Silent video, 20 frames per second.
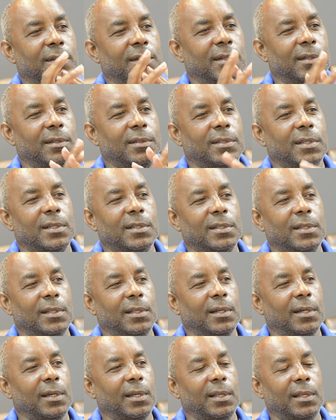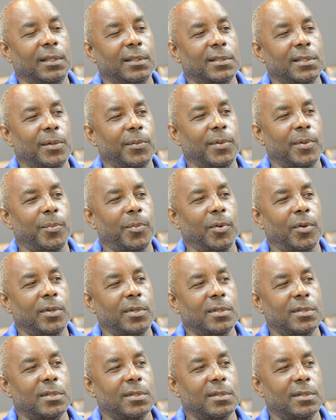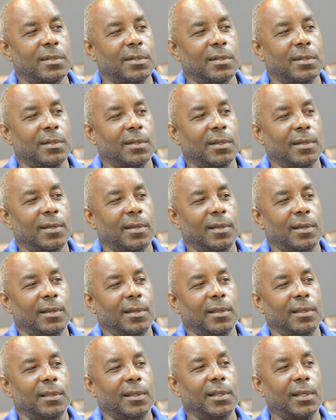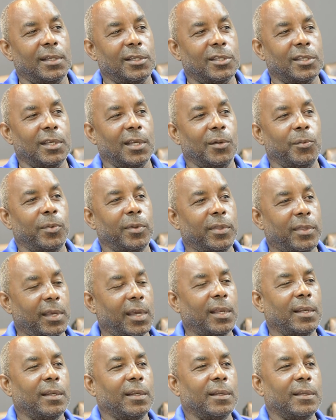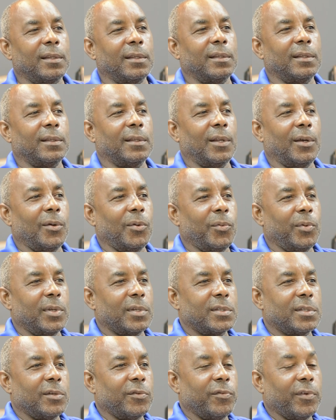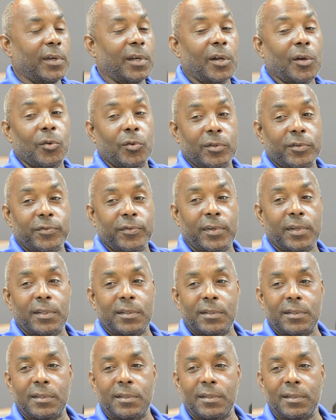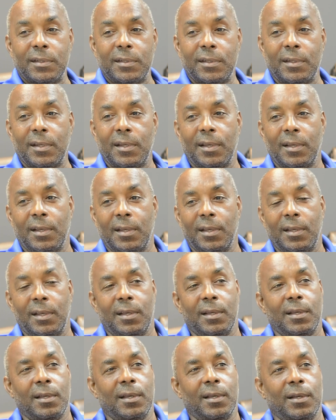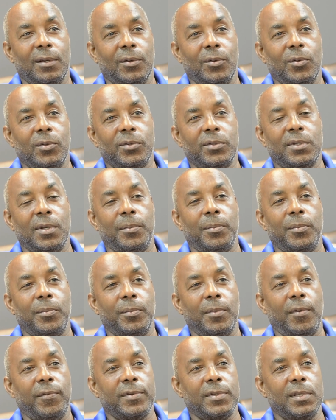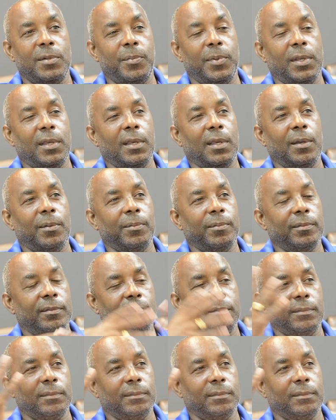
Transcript: in 69 and some of the boys that I stayed with then, now we're still very close friends. Some obviously became